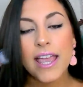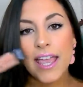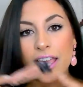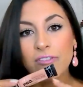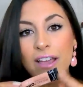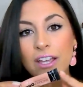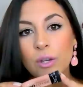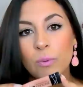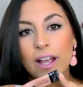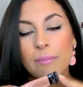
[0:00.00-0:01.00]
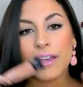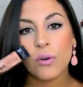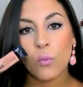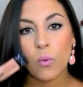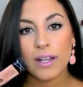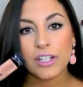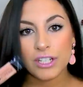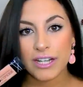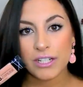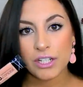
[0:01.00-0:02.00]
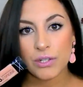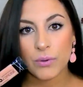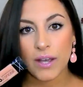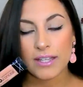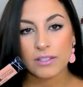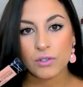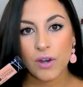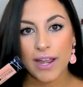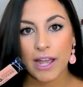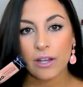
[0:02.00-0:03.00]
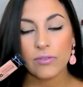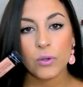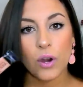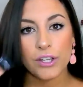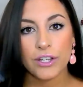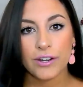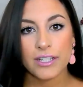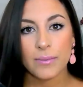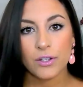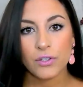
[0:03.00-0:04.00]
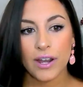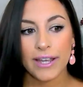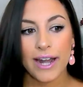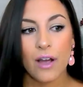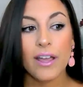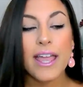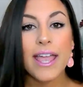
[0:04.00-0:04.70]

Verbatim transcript: If I could recommend one shade to you guys to try out, if you are curious about trying it out,